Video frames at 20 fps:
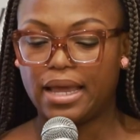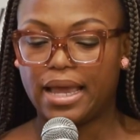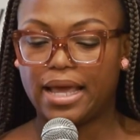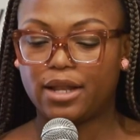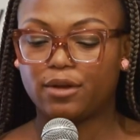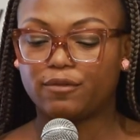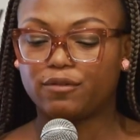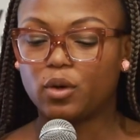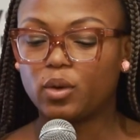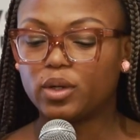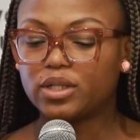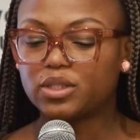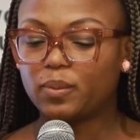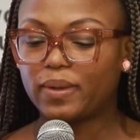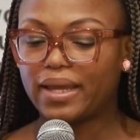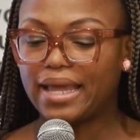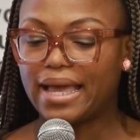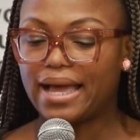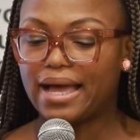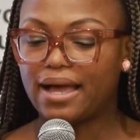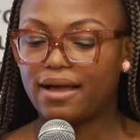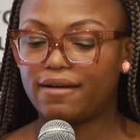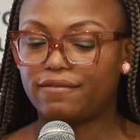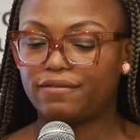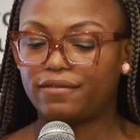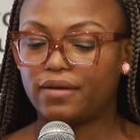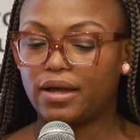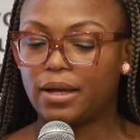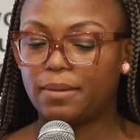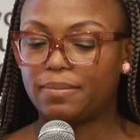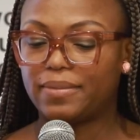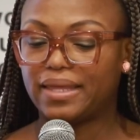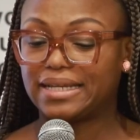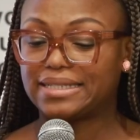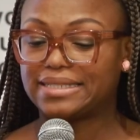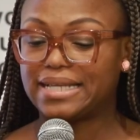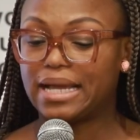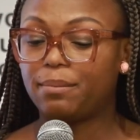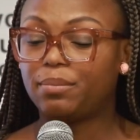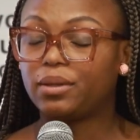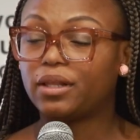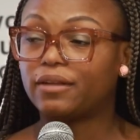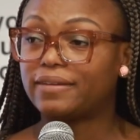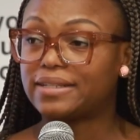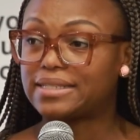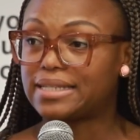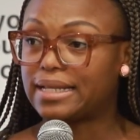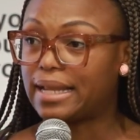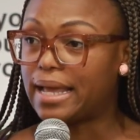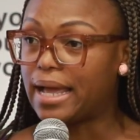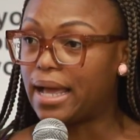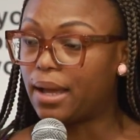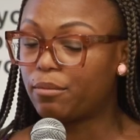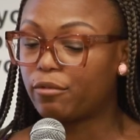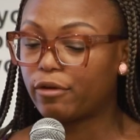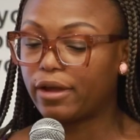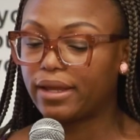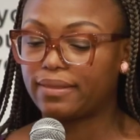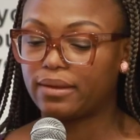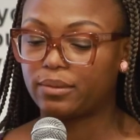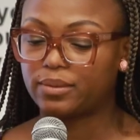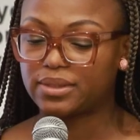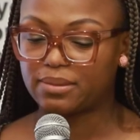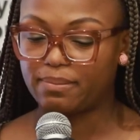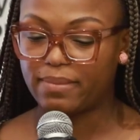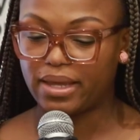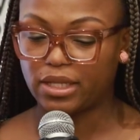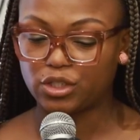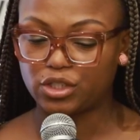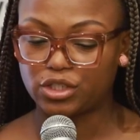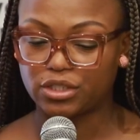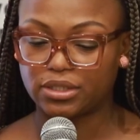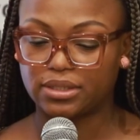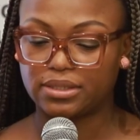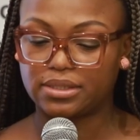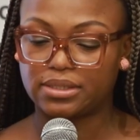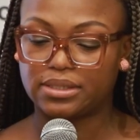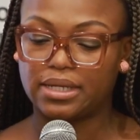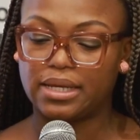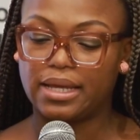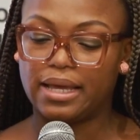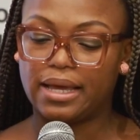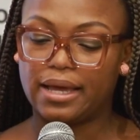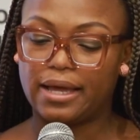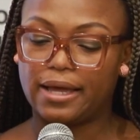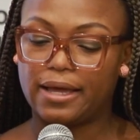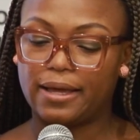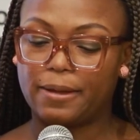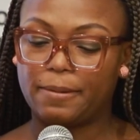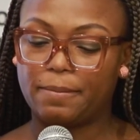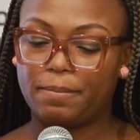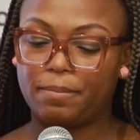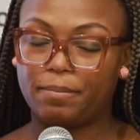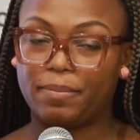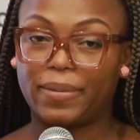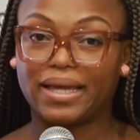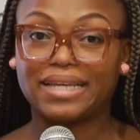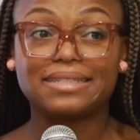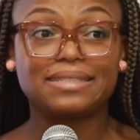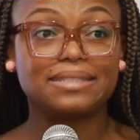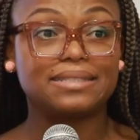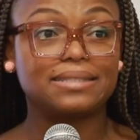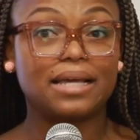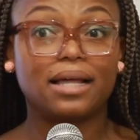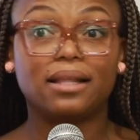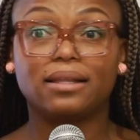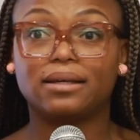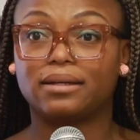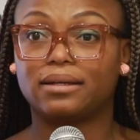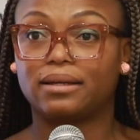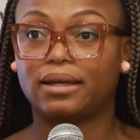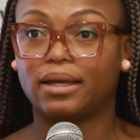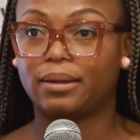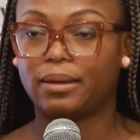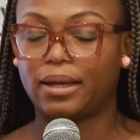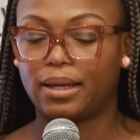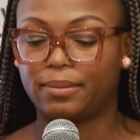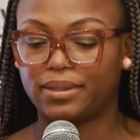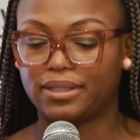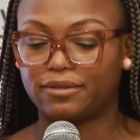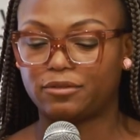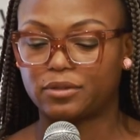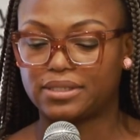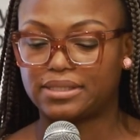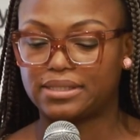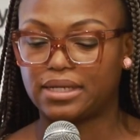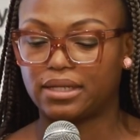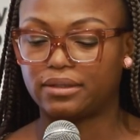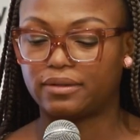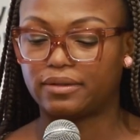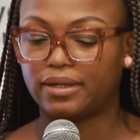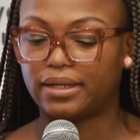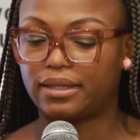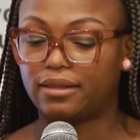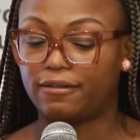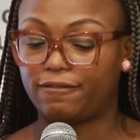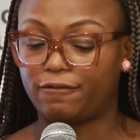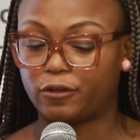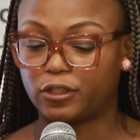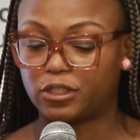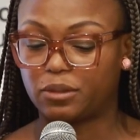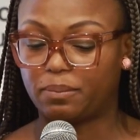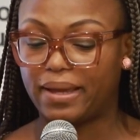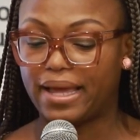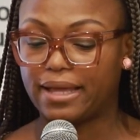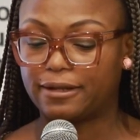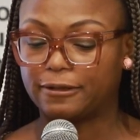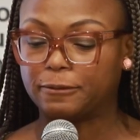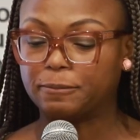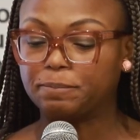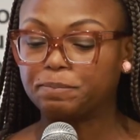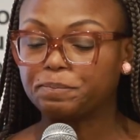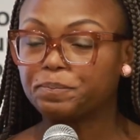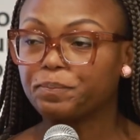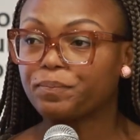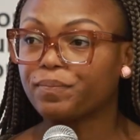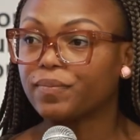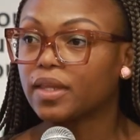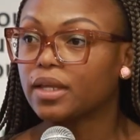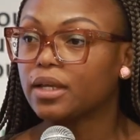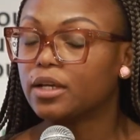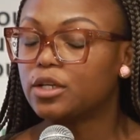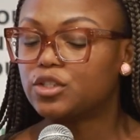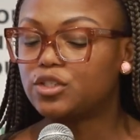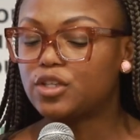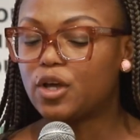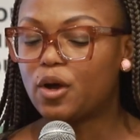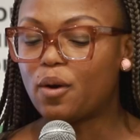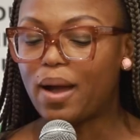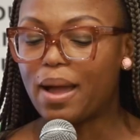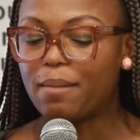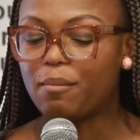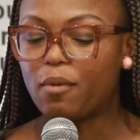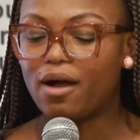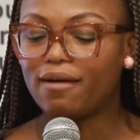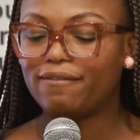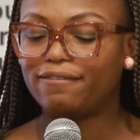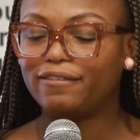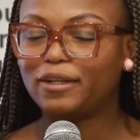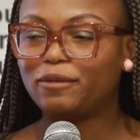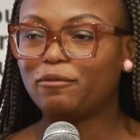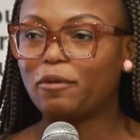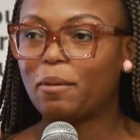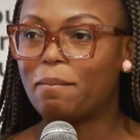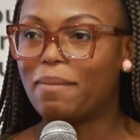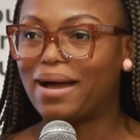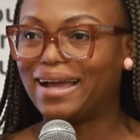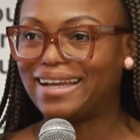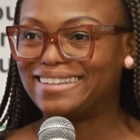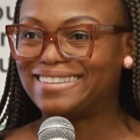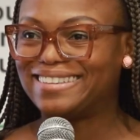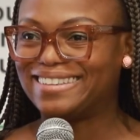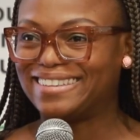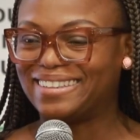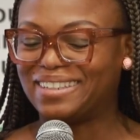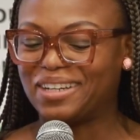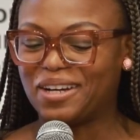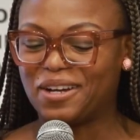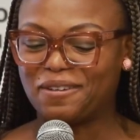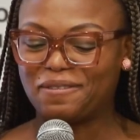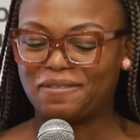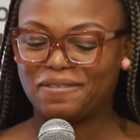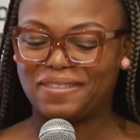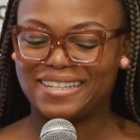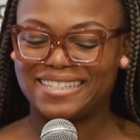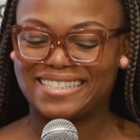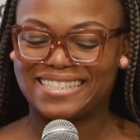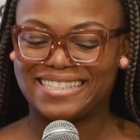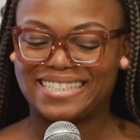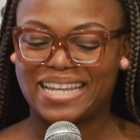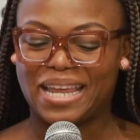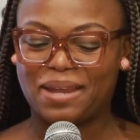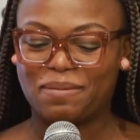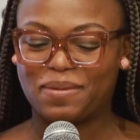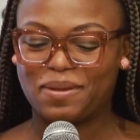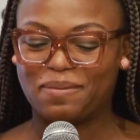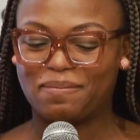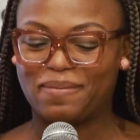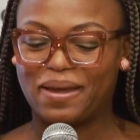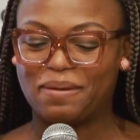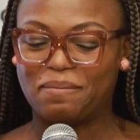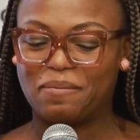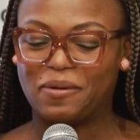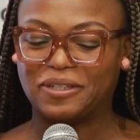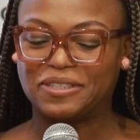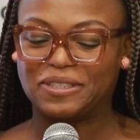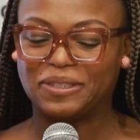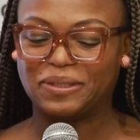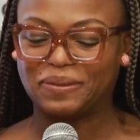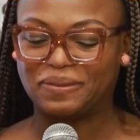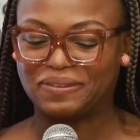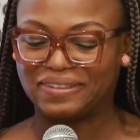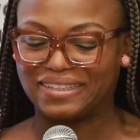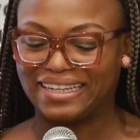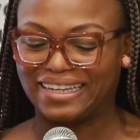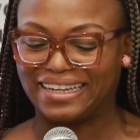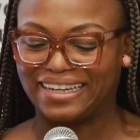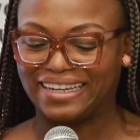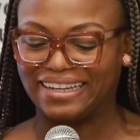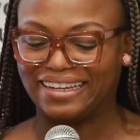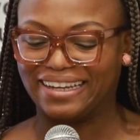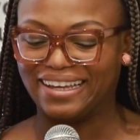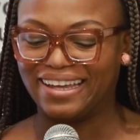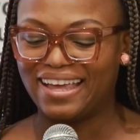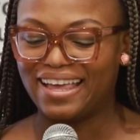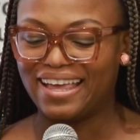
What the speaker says: And of course, we have the example of Hissène Habré that was mentioned by Stella, I believe it was Stella, in the first panel. So I'm often reminded of this statement by Martin Luther King